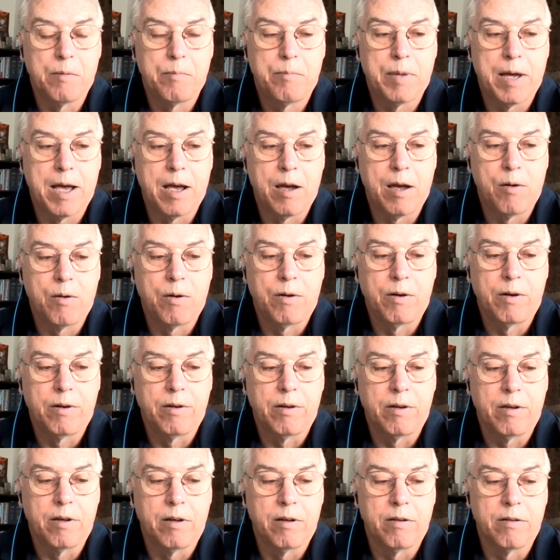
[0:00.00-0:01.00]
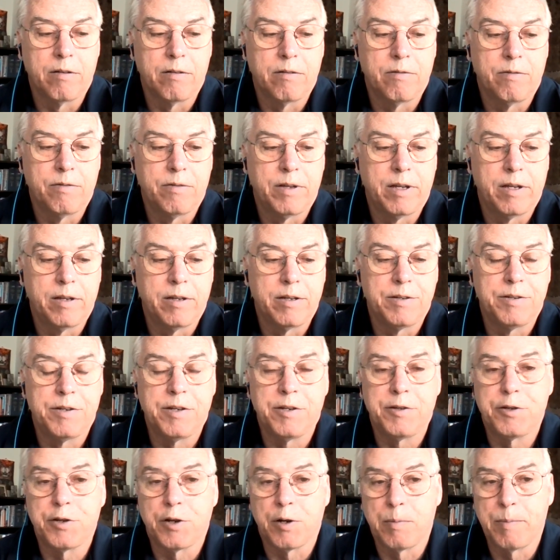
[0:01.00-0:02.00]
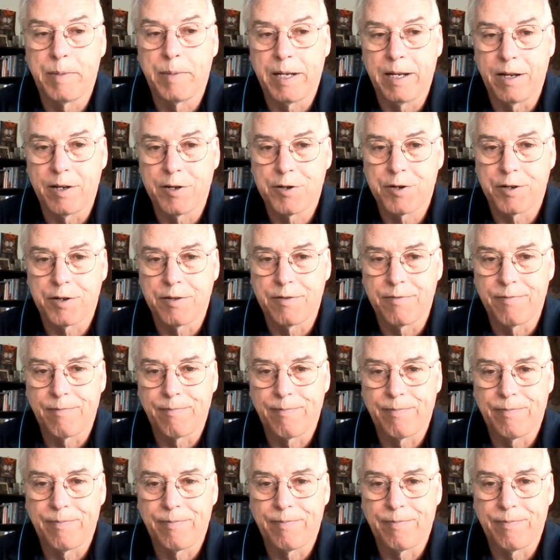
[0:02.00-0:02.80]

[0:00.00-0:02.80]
power of determination.